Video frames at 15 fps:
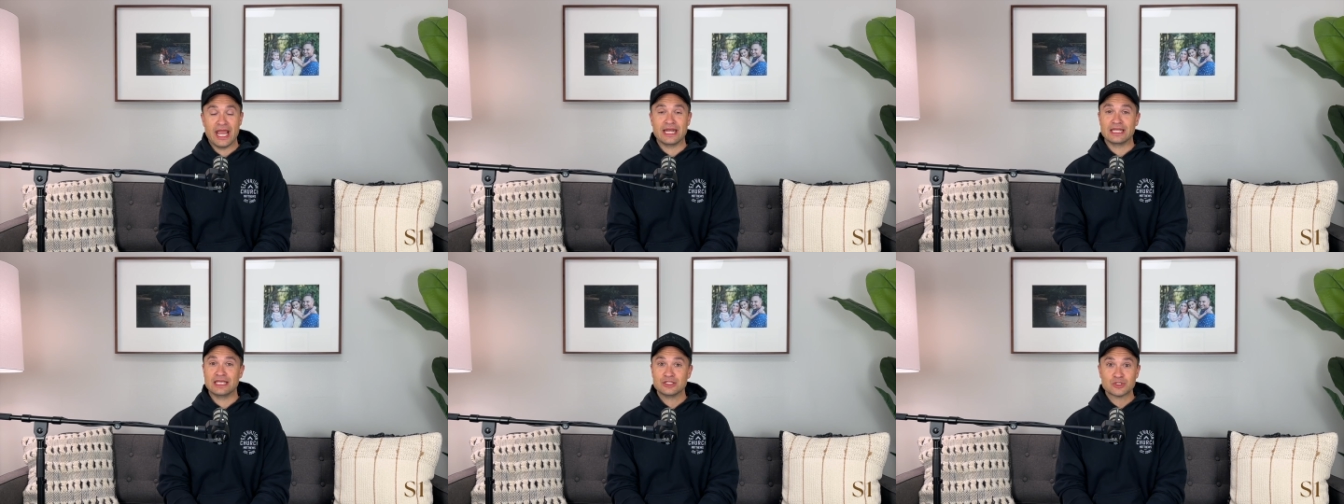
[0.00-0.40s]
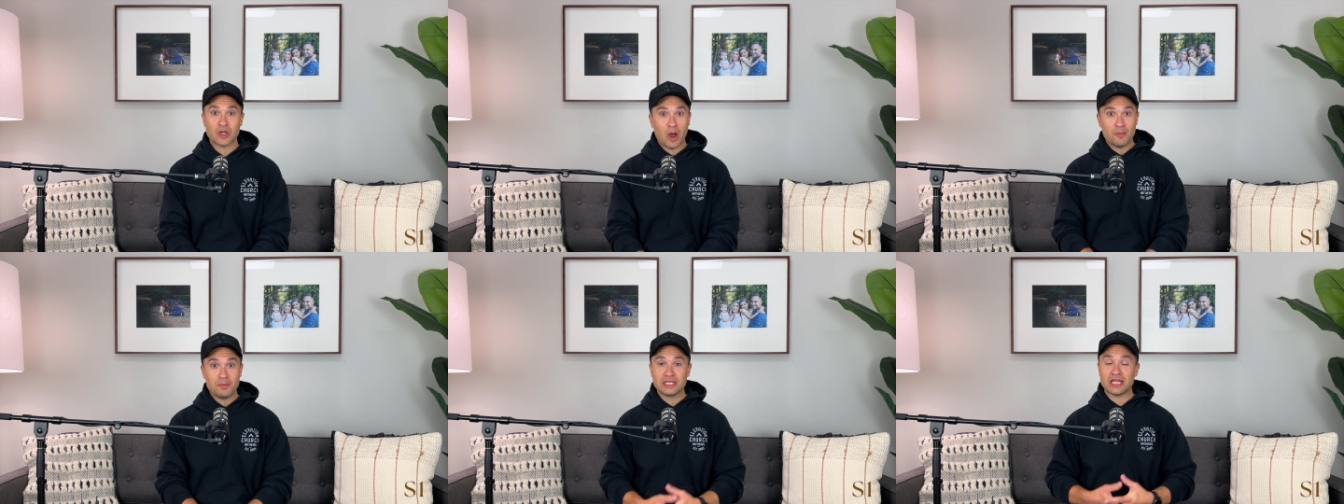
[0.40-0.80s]
and he
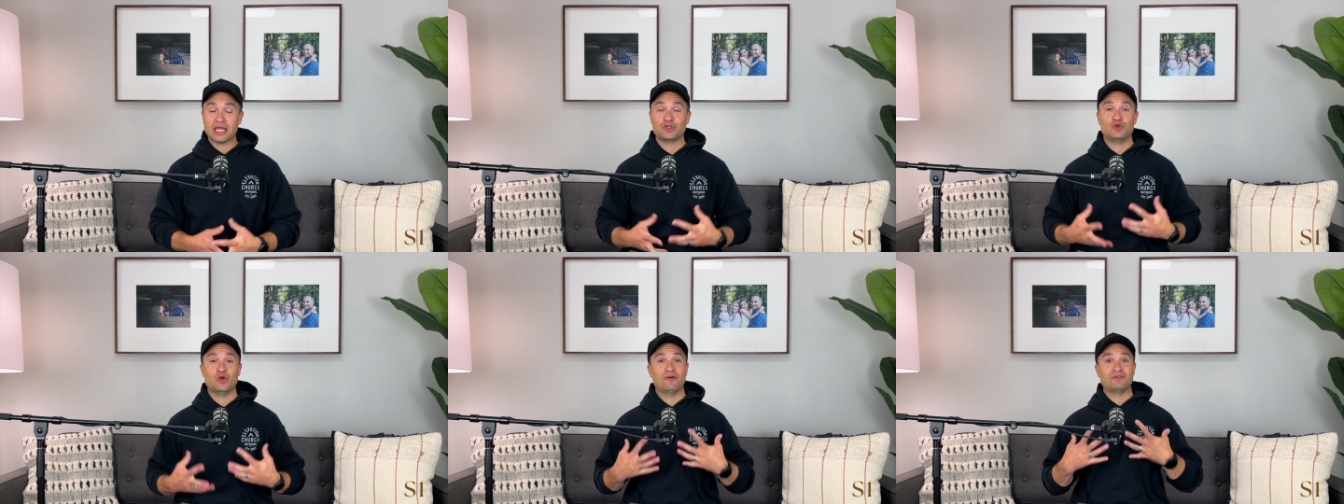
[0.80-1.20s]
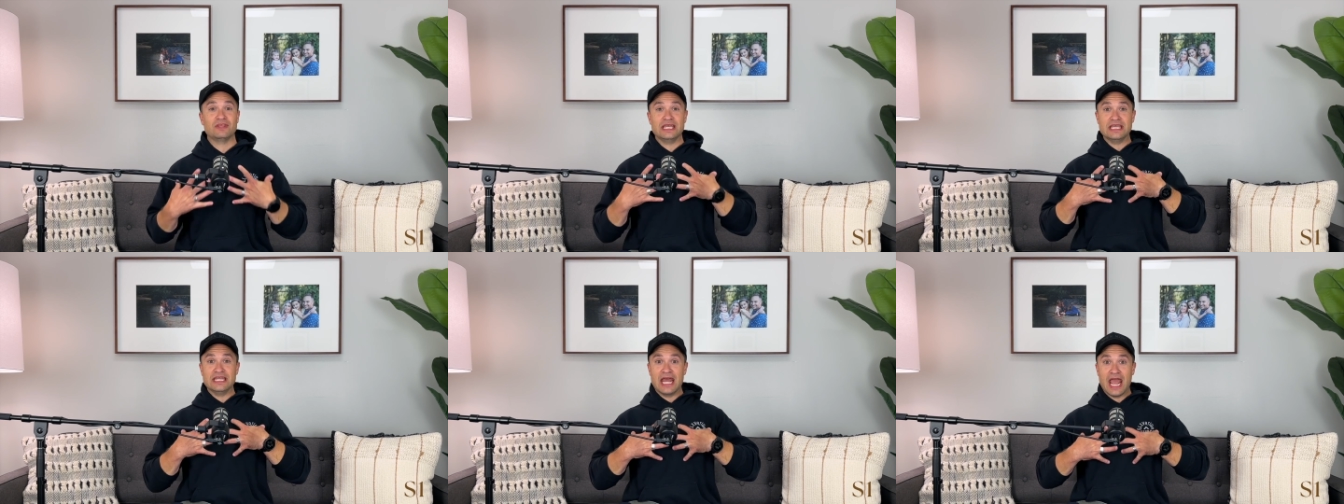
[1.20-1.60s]
taught me like you have
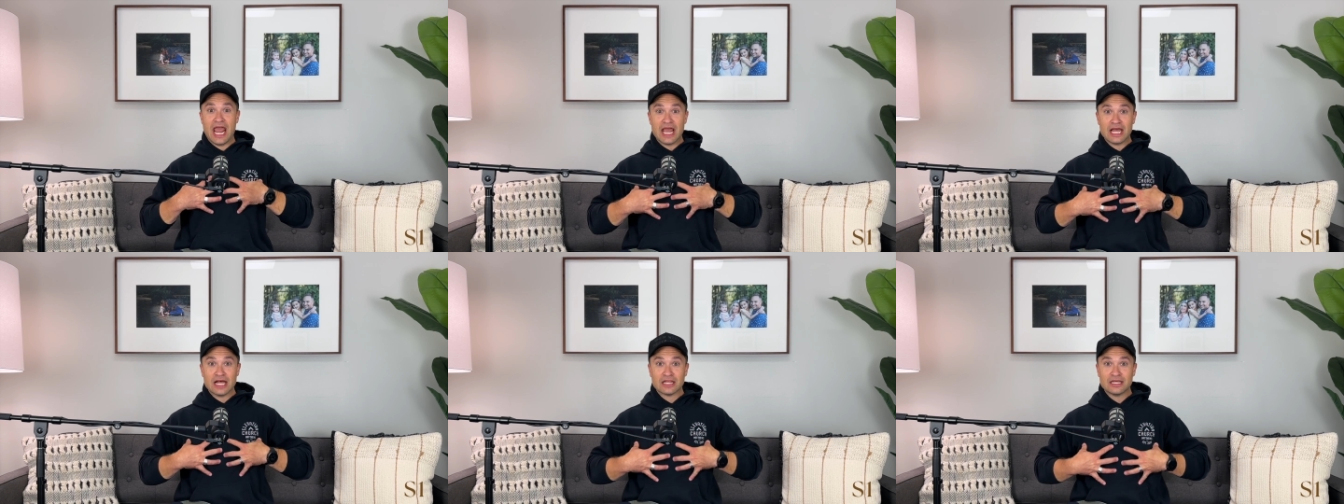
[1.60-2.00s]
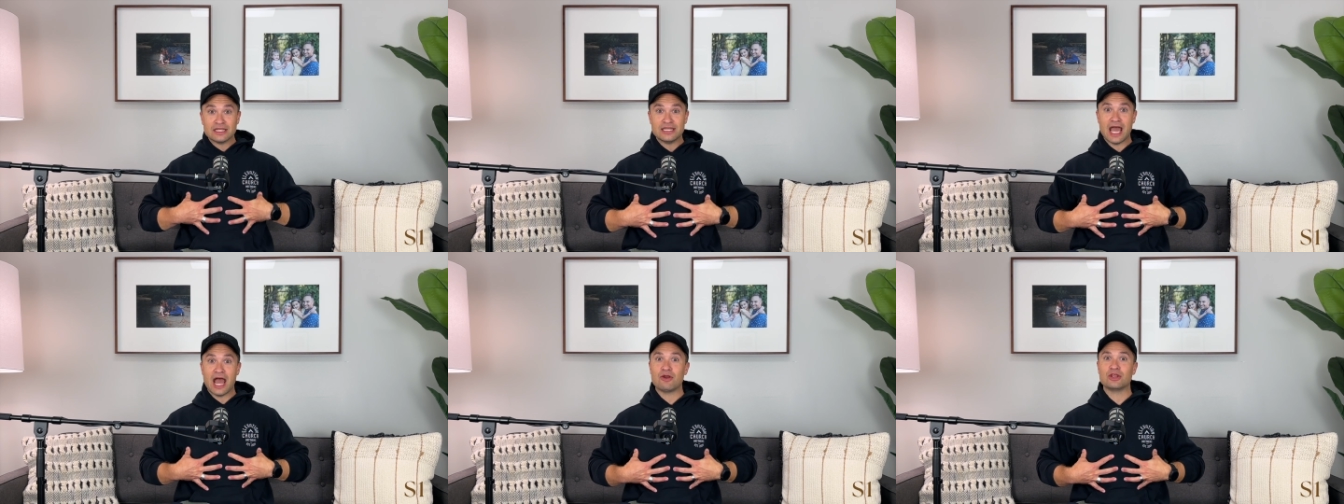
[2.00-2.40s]
to inhale it
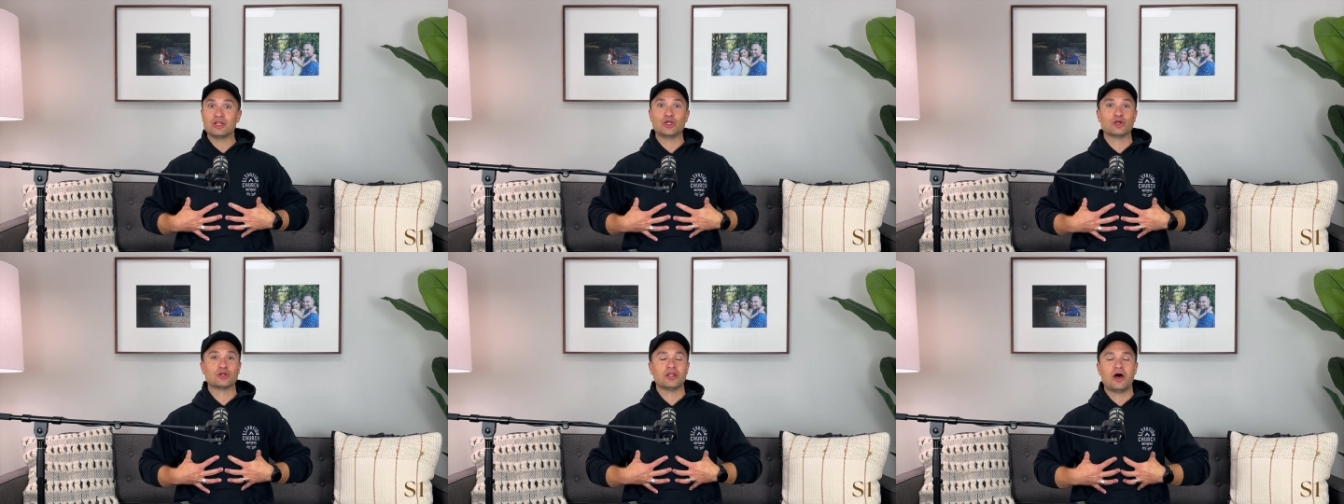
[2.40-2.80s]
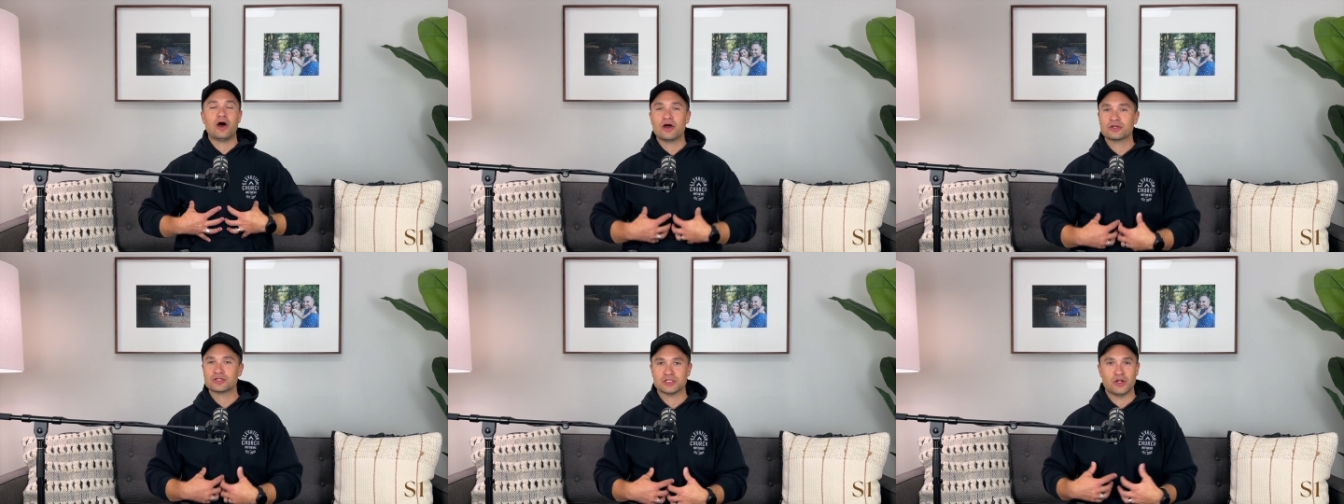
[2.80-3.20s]
down in your
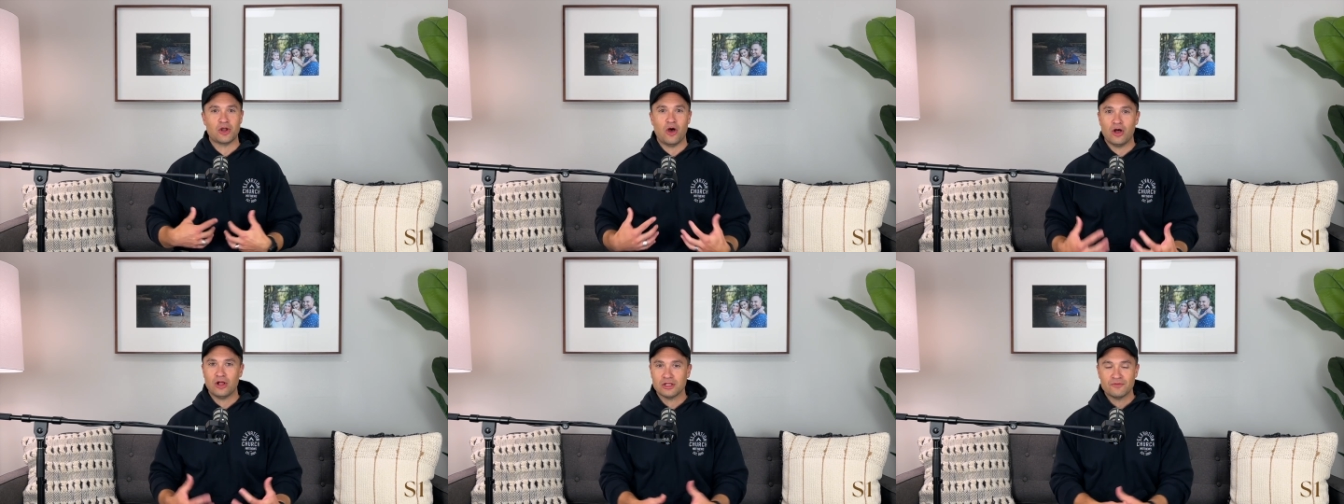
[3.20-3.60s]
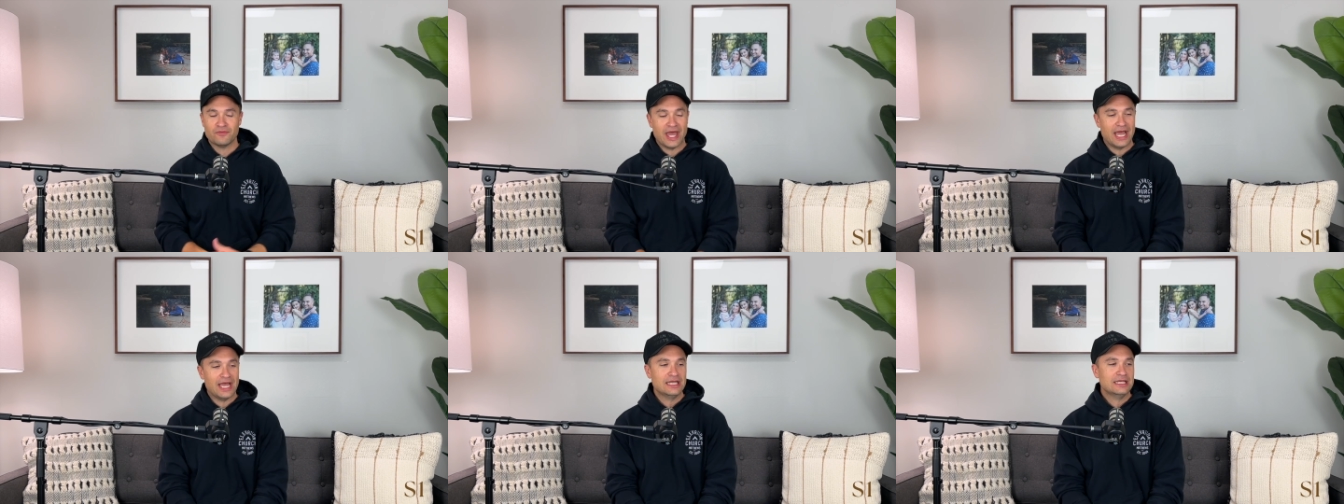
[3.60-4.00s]
lungs and all of
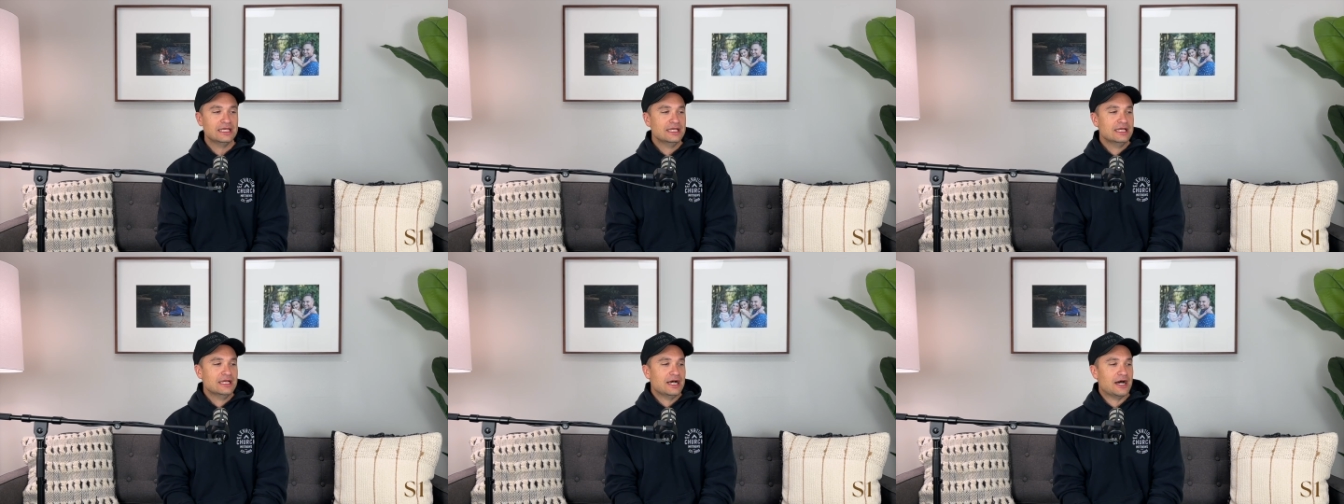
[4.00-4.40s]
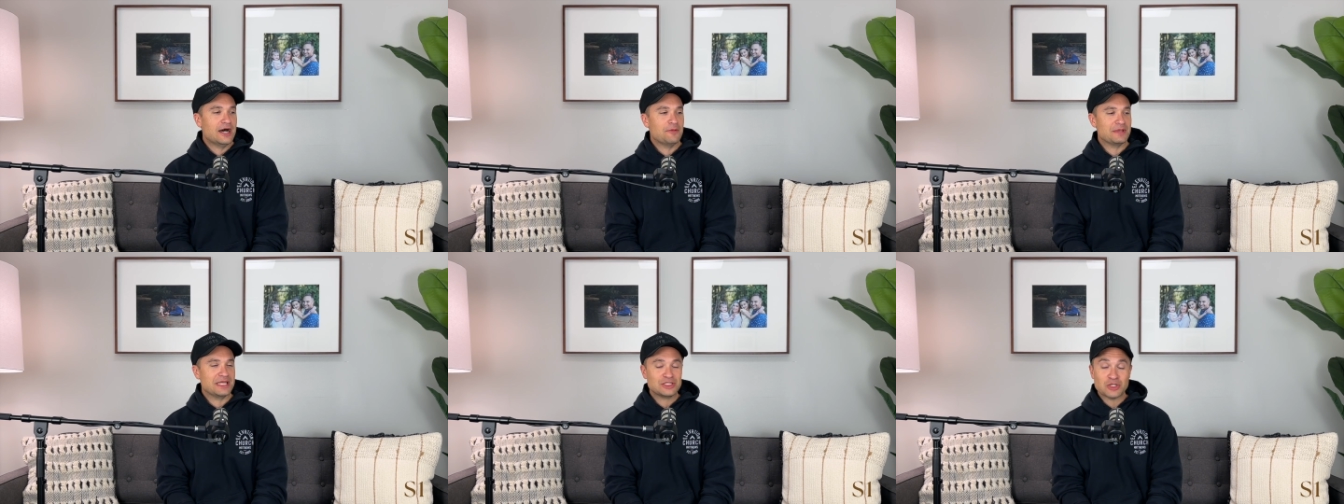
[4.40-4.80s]
that,
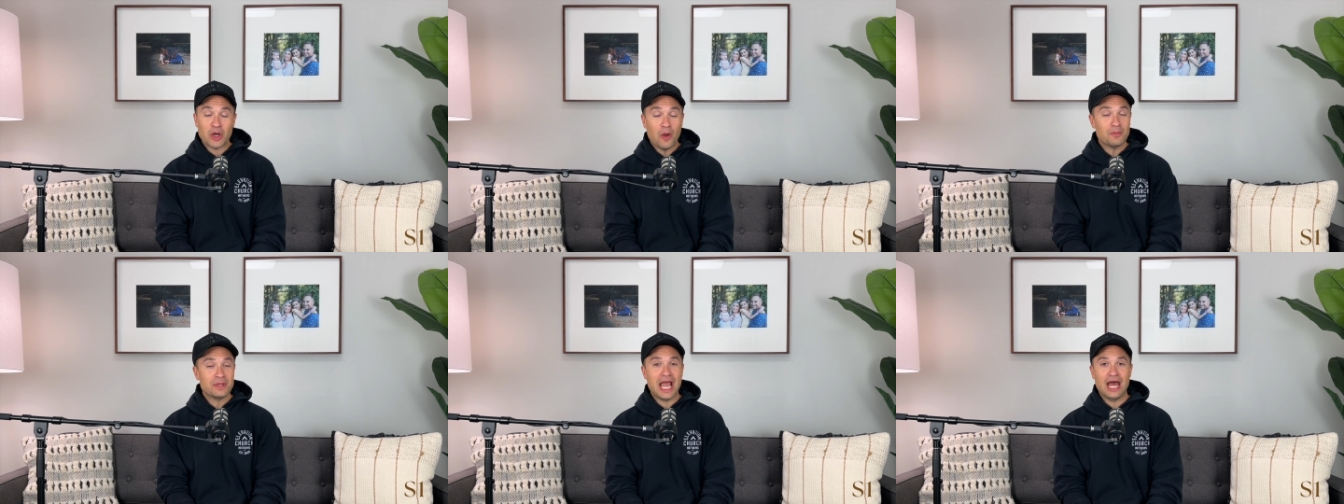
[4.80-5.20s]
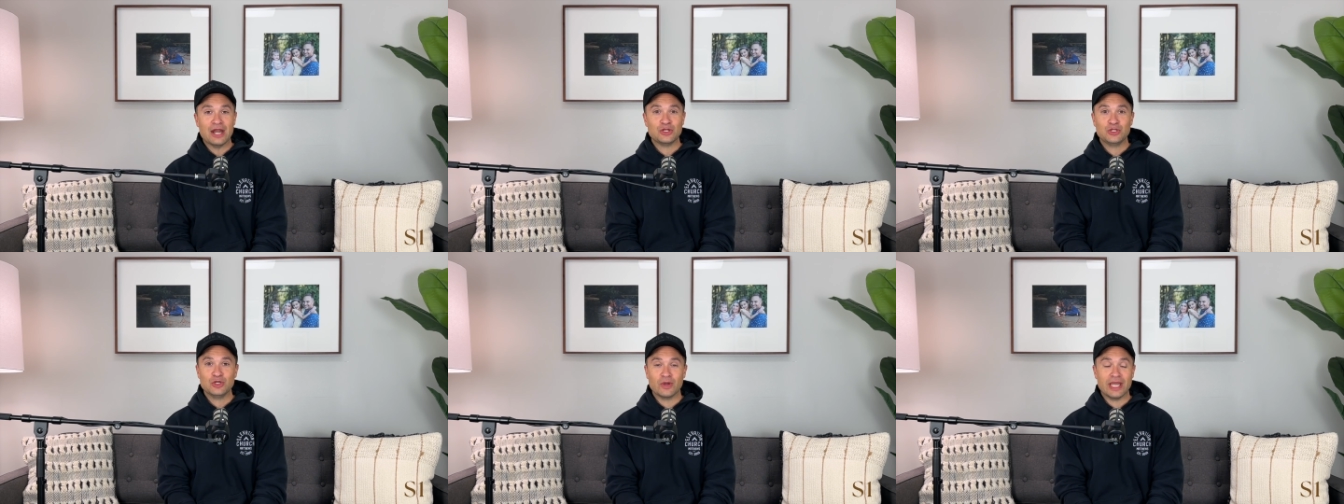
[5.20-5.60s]
he taught me how to
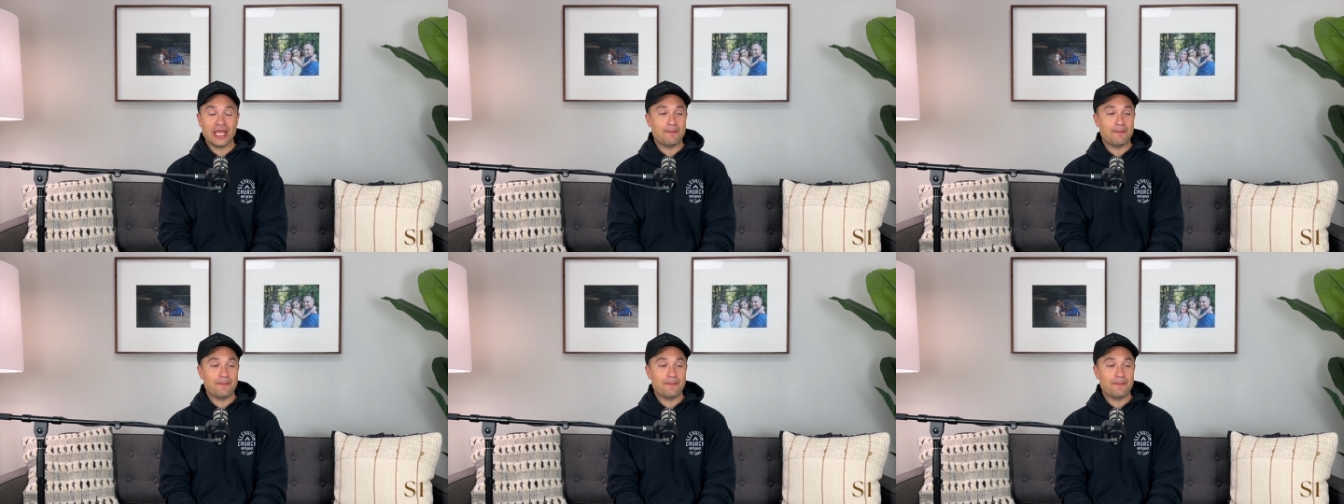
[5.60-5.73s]
do it.